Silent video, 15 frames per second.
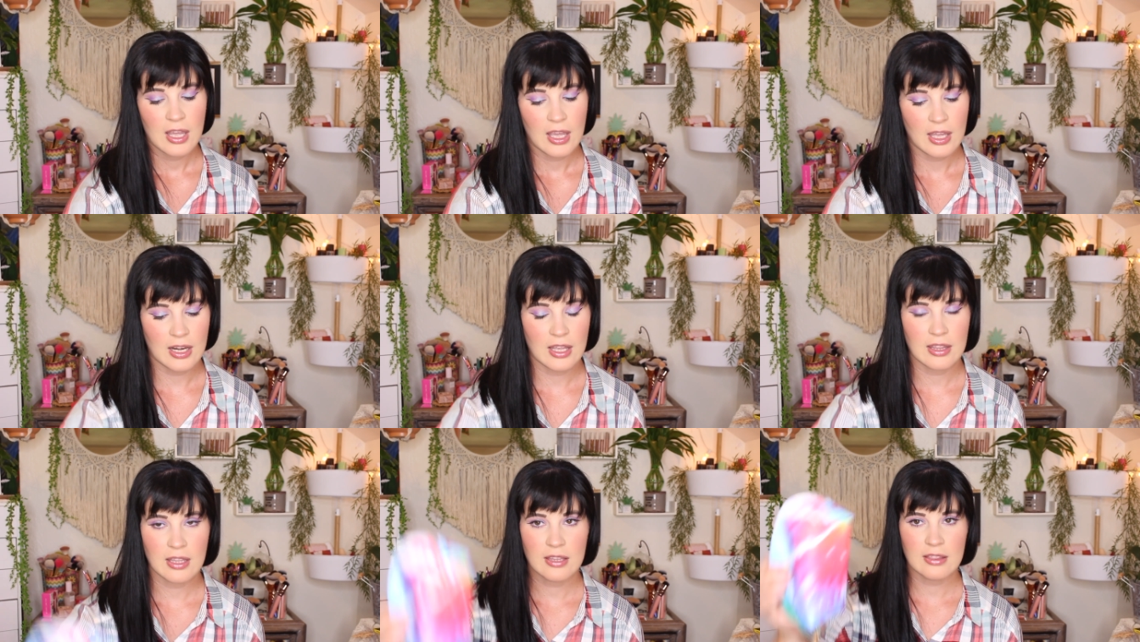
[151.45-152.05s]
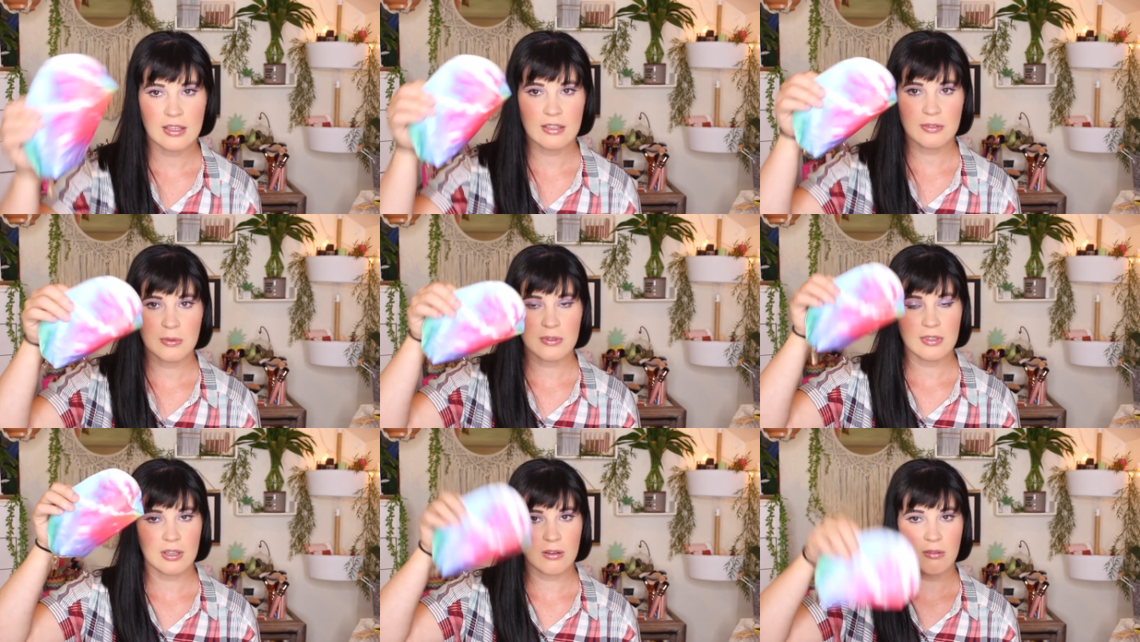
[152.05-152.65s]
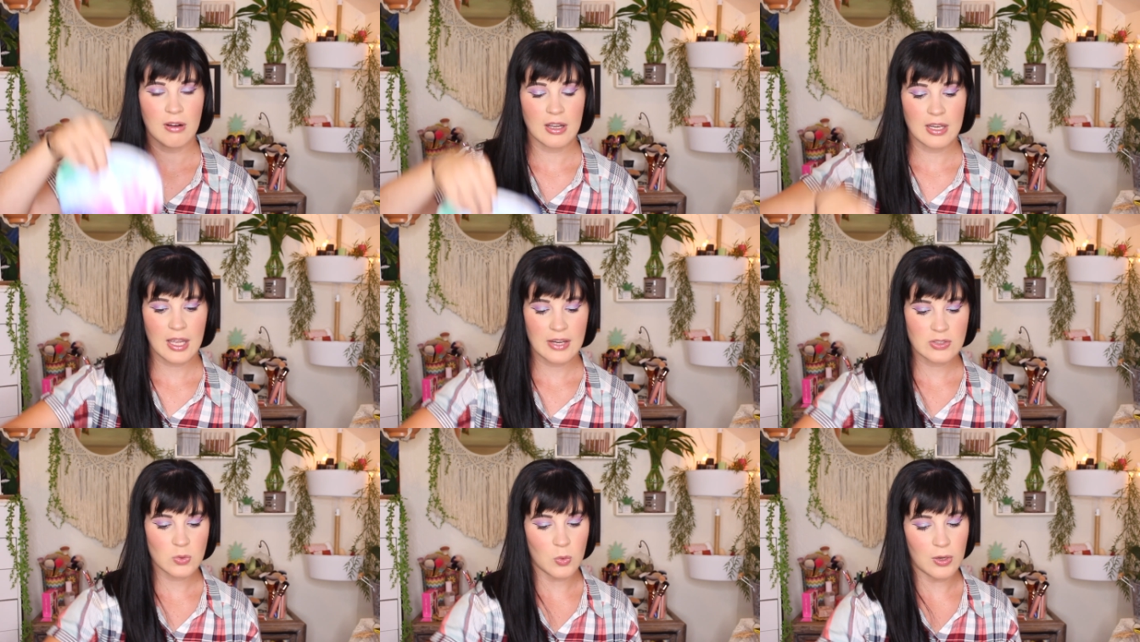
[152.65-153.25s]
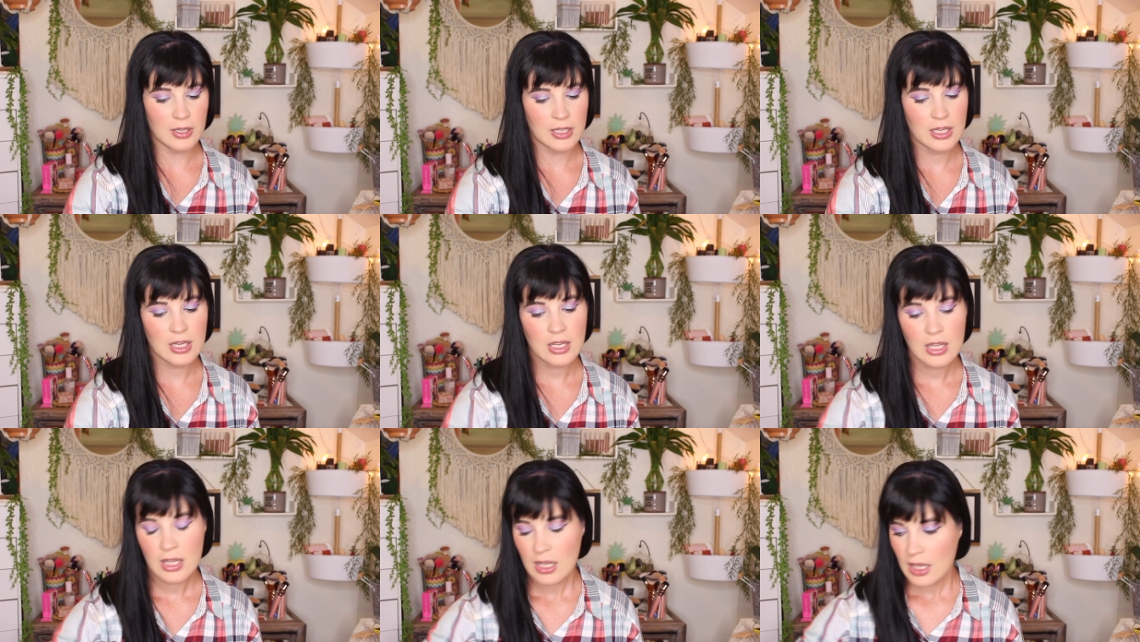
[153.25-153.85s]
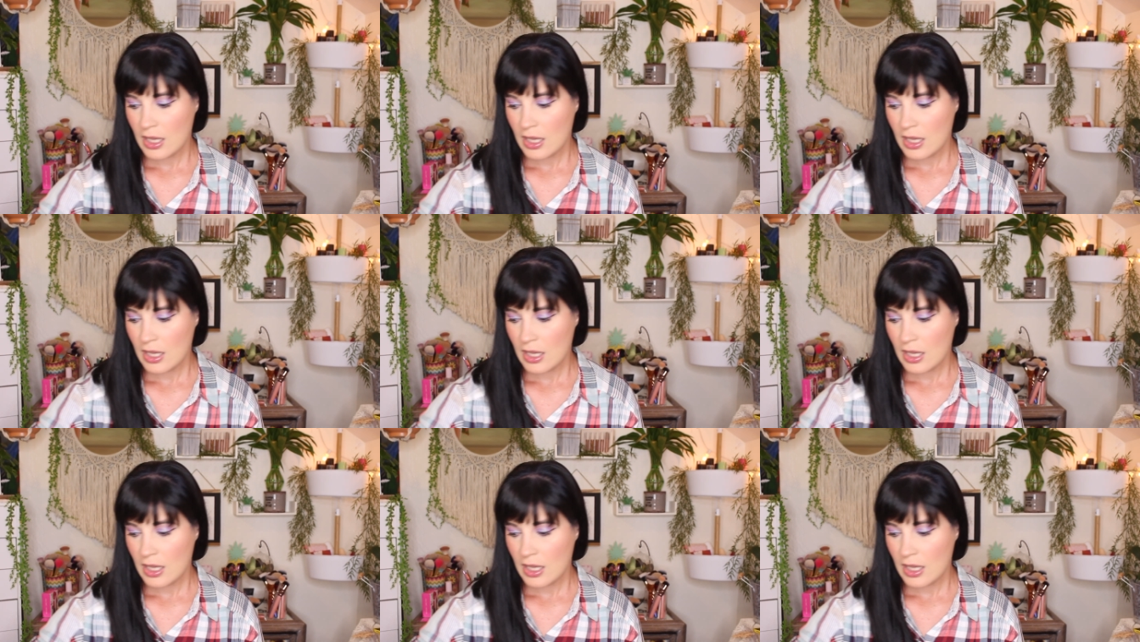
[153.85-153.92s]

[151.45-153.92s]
And I think this was like right at 20.